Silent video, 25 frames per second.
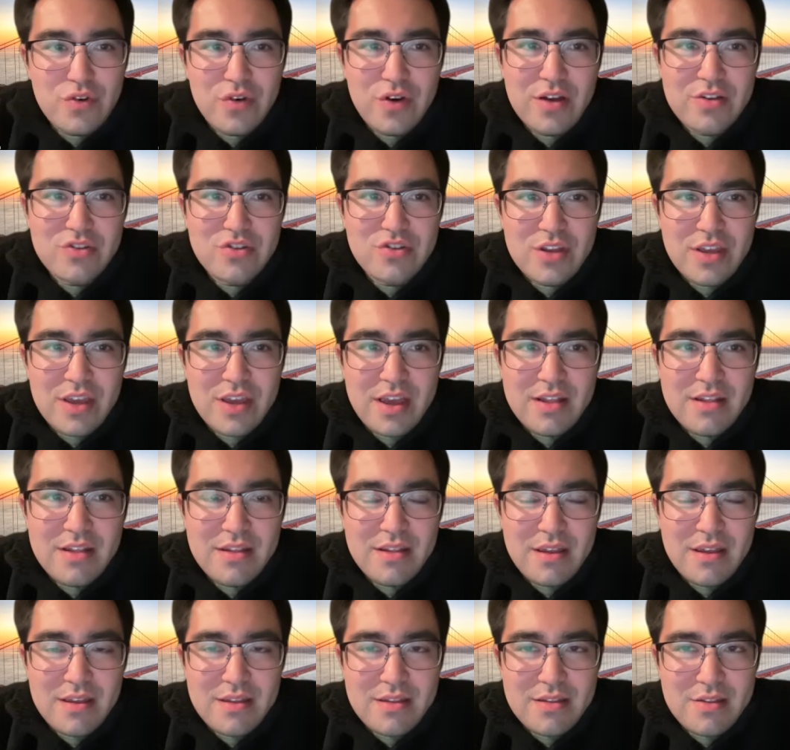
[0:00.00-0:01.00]
regression
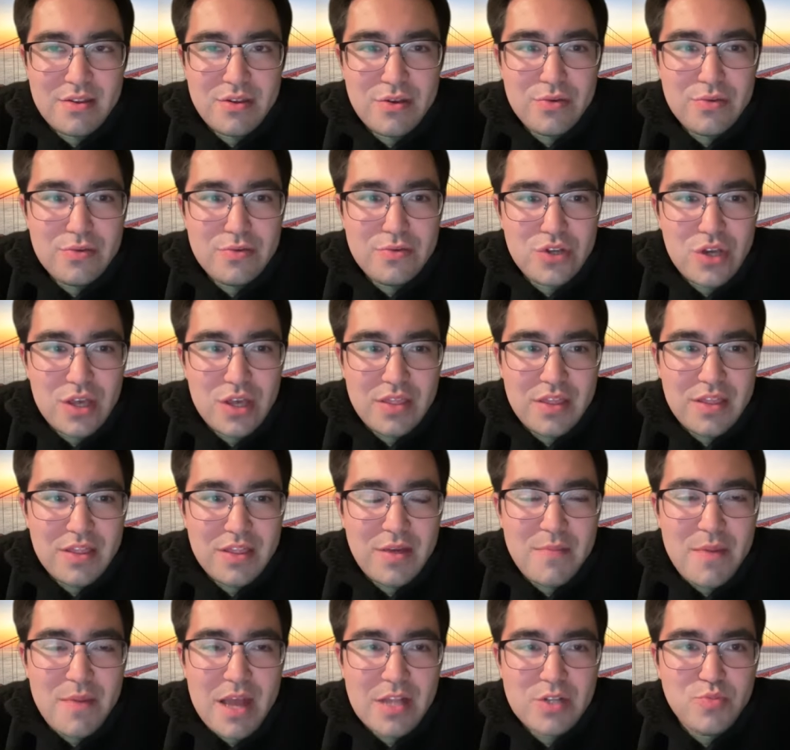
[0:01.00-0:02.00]
candidate. Huge. I think
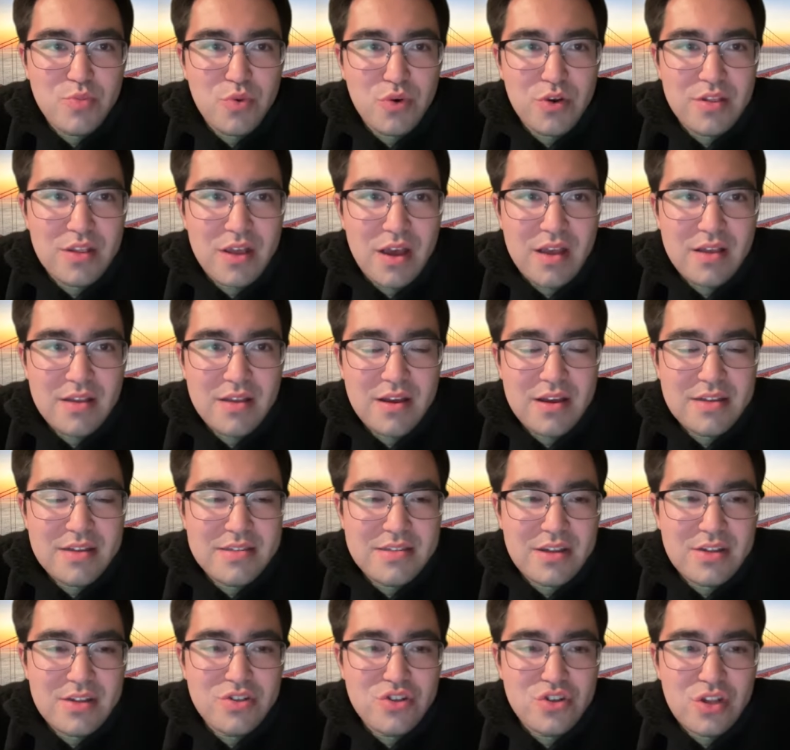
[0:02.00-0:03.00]
the match point nine
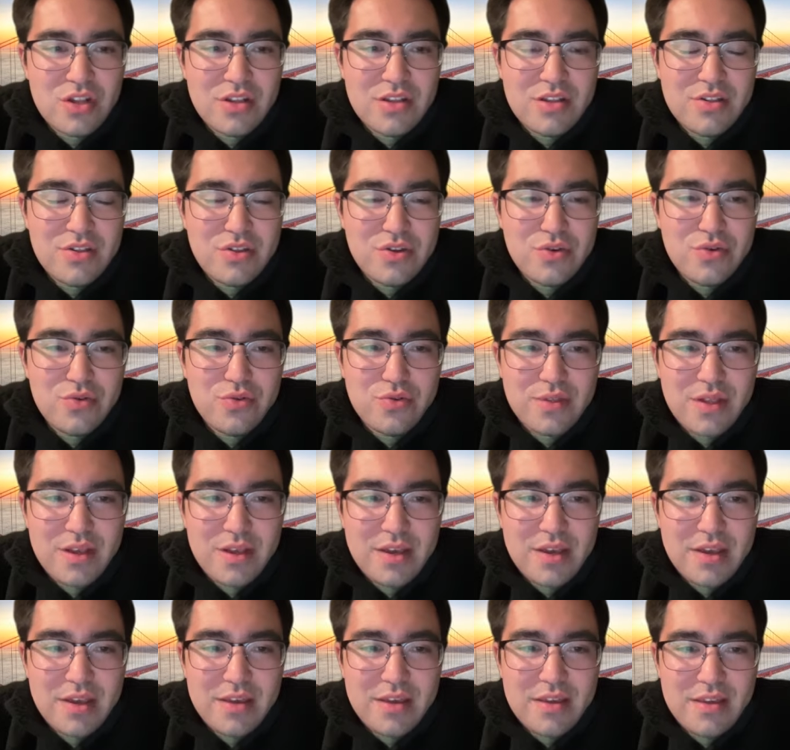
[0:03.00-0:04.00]
guys touched on it too.
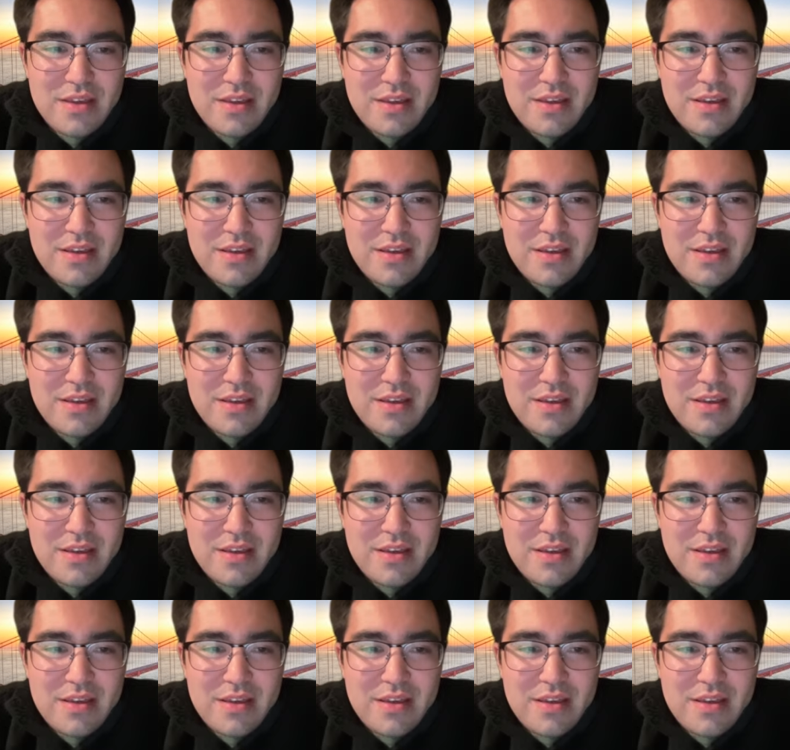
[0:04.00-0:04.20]
Like,